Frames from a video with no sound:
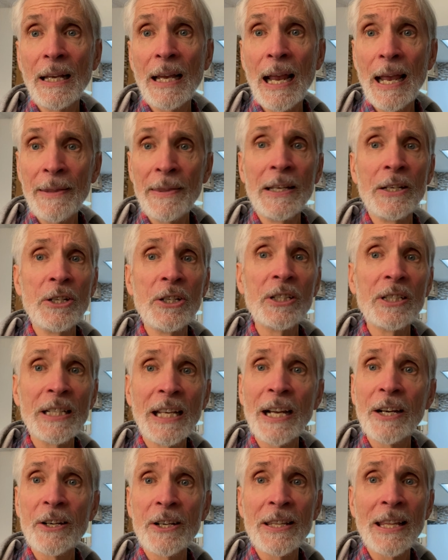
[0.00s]
And then you can
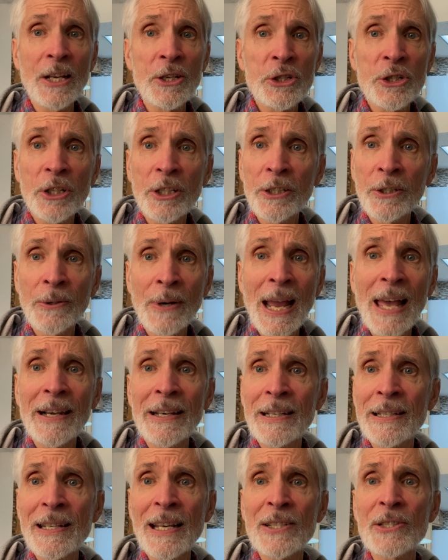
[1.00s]
carry that sugar around,
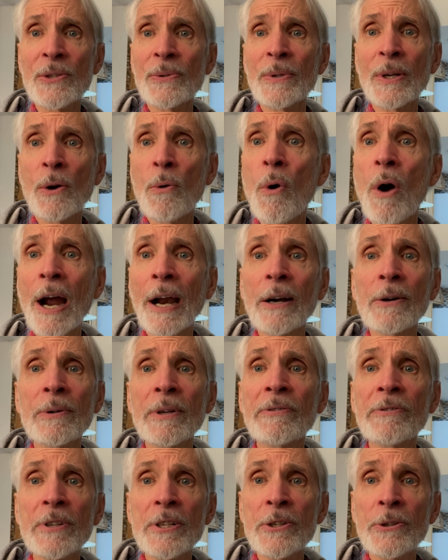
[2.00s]
and it doesn't require
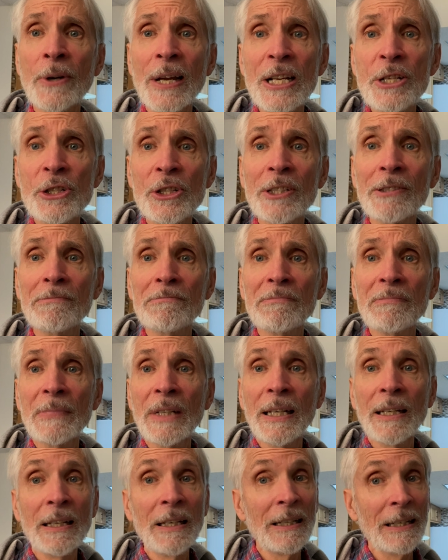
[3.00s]
refrigeration,
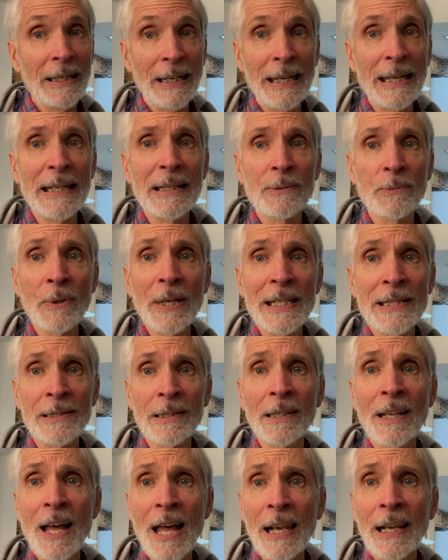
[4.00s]
and it weighs a
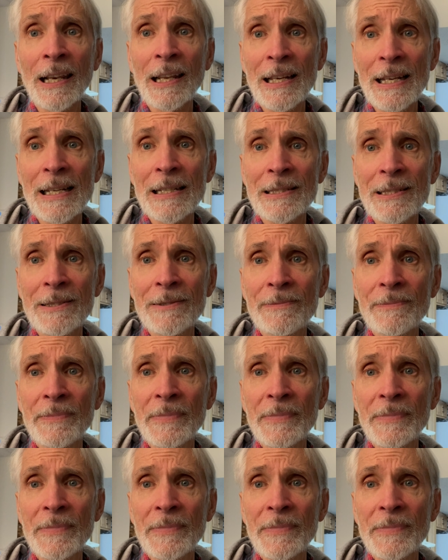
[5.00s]
lot less.